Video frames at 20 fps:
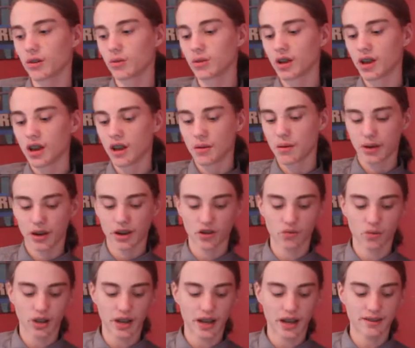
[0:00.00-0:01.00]
time
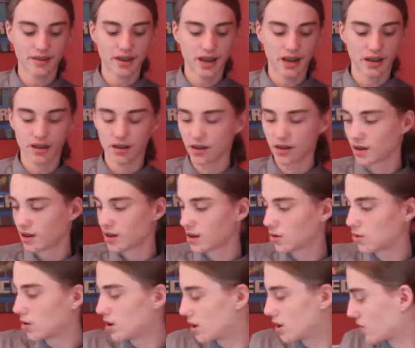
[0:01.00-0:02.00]
window. Because what I
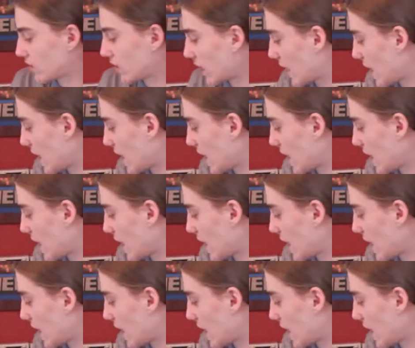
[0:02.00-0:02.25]
did